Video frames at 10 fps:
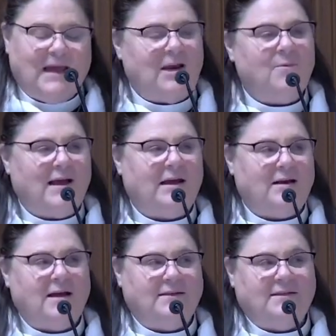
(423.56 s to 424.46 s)
and he
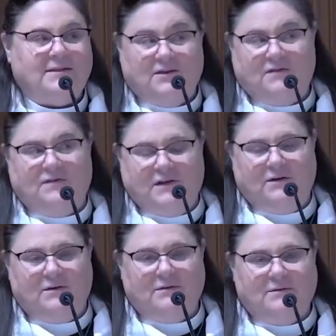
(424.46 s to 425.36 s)
recognizes their
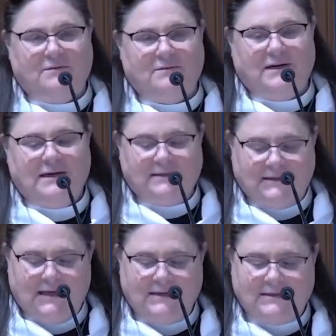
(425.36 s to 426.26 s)
fear. And he
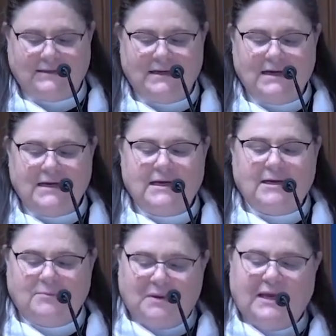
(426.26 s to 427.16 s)
says,
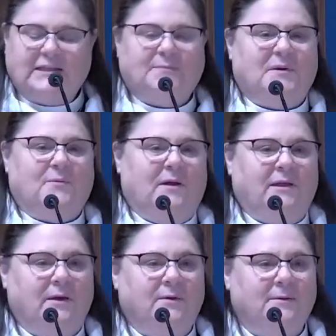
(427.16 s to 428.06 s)
Peace be
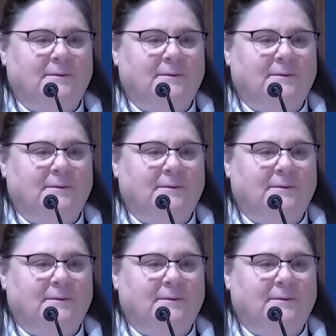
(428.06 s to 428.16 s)
with you.